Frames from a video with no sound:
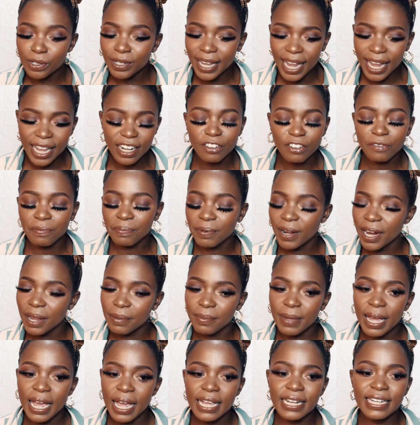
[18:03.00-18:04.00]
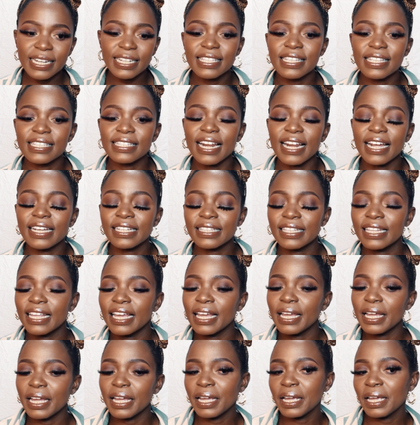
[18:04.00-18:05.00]
kind of primer, and this is like
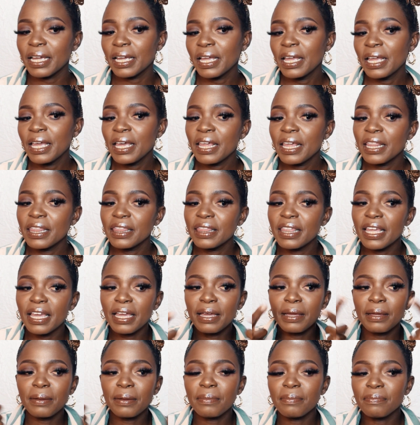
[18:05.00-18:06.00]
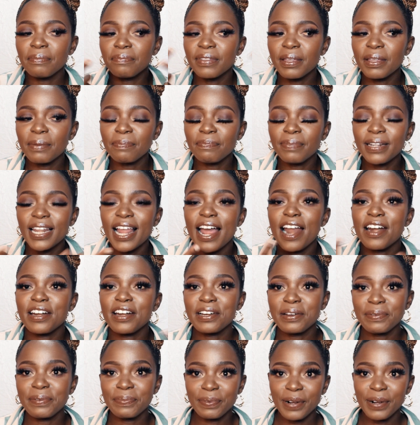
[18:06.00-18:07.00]
the
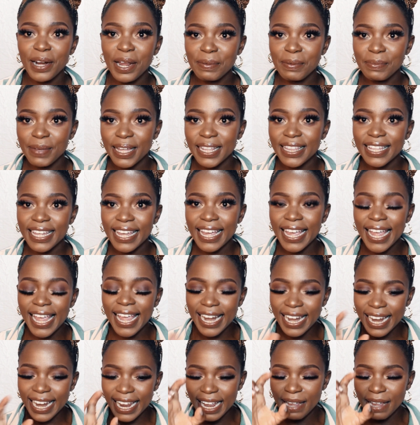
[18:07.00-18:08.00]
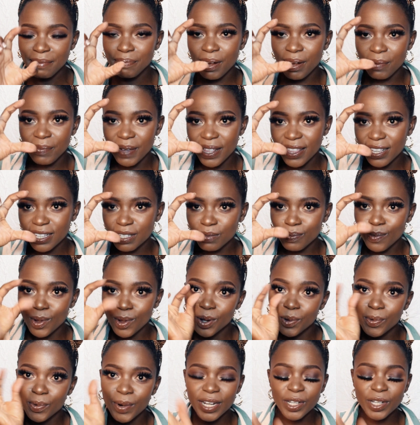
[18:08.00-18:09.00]
blurring primer, the LA primer, the
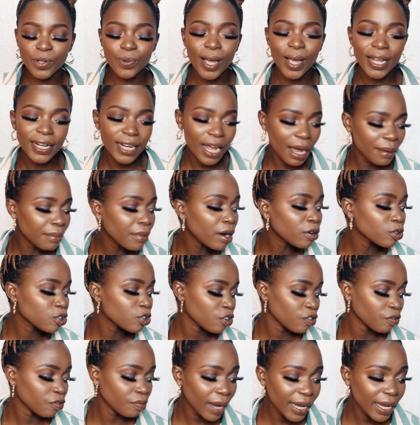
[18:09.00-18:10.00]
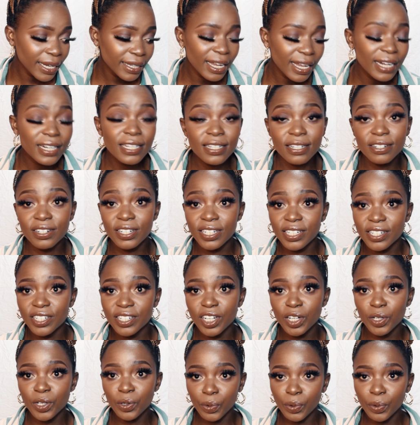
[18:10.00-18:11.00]
small white one. I'm out of mine. That is really,
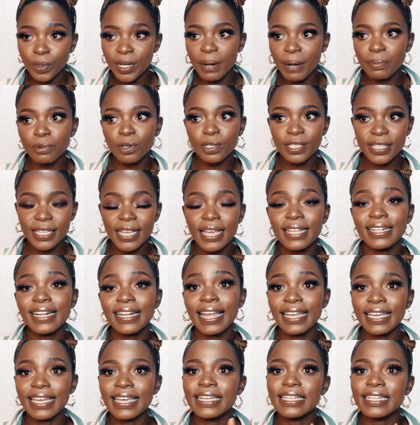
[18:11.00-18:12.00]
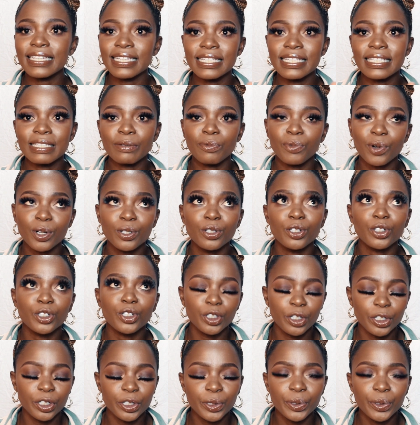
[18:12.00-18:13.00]
really good. I'm not saying like it is what you
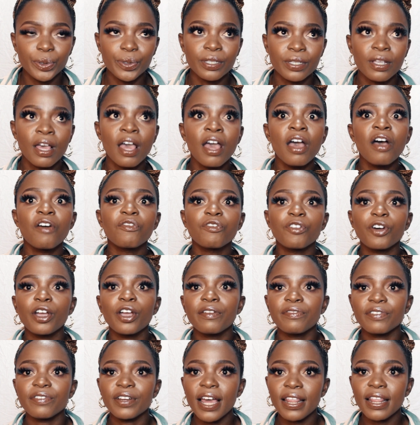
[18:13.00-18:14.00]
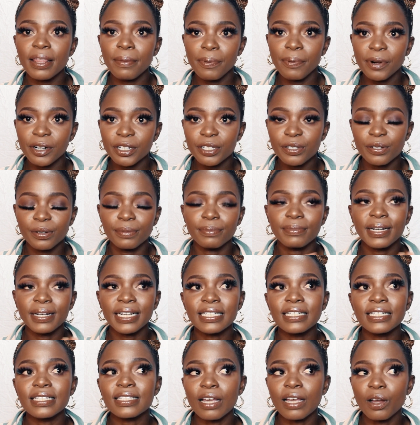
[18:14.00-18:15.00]
should use for every other person, but
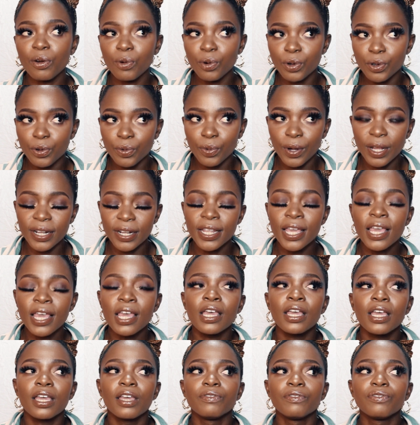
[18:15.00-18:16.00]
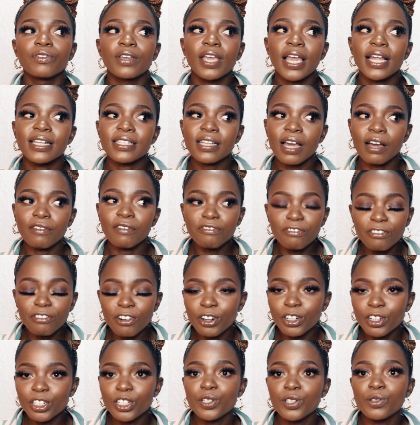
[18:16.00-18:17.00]
it's a good one. If you can't
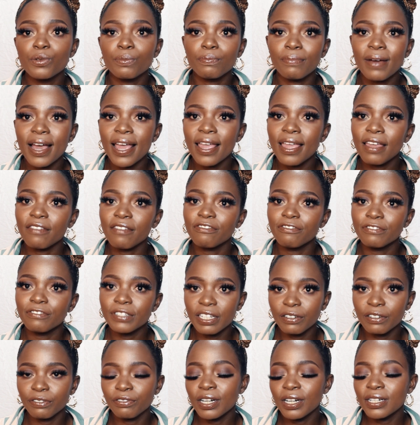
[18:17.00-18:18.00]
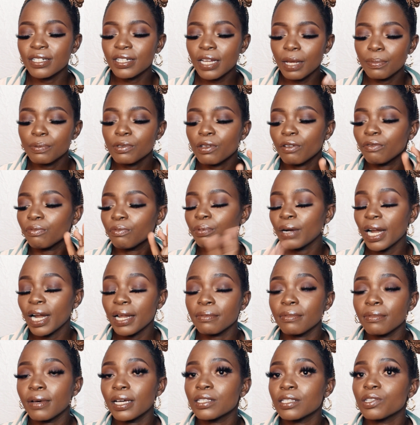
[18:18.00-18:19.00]
afford to buy different types of
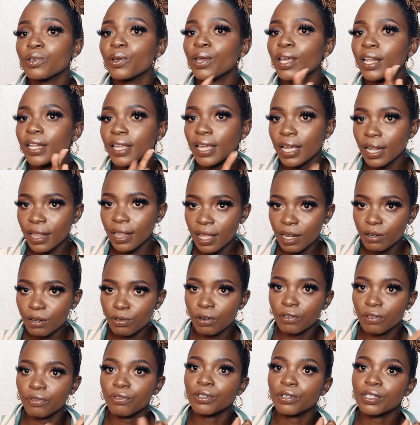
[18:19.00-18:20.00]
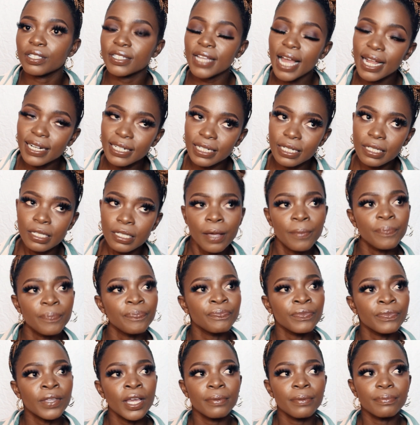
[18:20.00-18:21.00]
primers, you can get that one for starters,
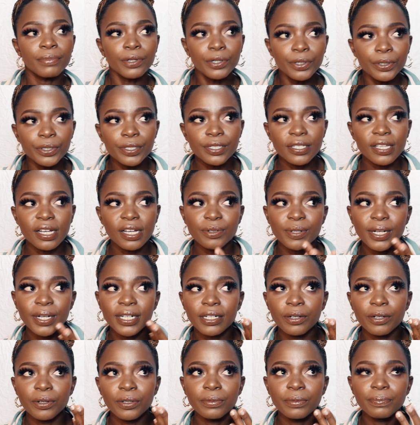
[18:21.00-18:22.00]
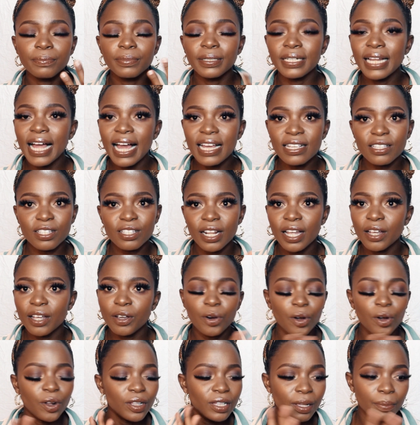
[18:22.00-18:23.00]
because that one blurs
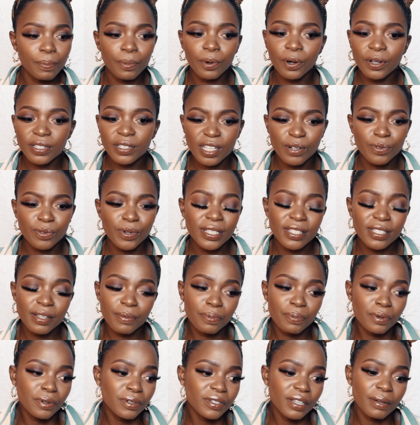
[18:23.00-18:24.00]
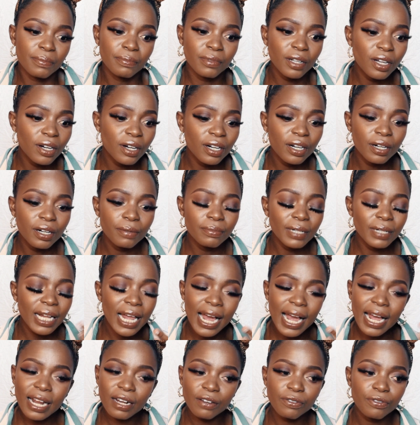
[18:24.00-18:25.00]
like all the pores, and once the pores are
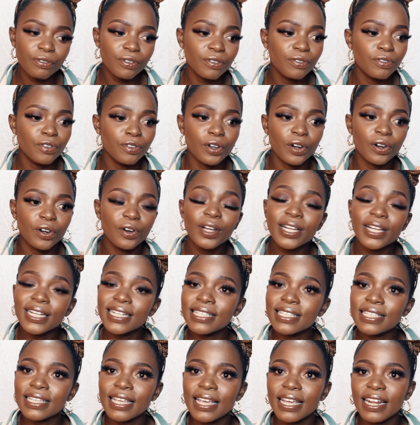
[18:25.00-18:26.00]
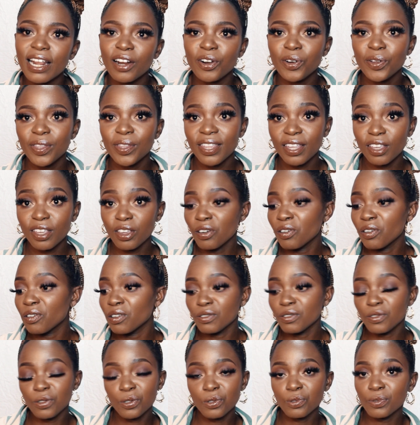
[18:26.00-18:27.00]
blurred, if you're oily skin, I don't think you're
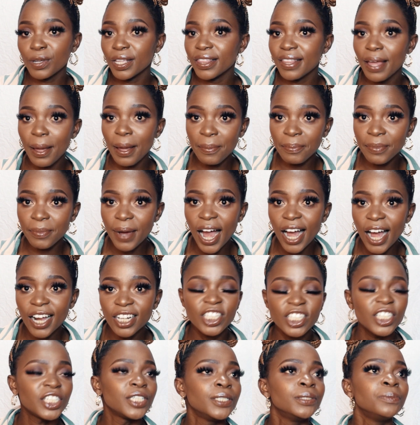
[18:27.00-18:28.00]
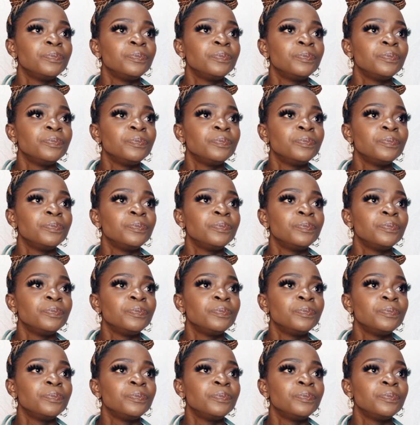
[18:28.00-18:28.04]
going to sweat that much.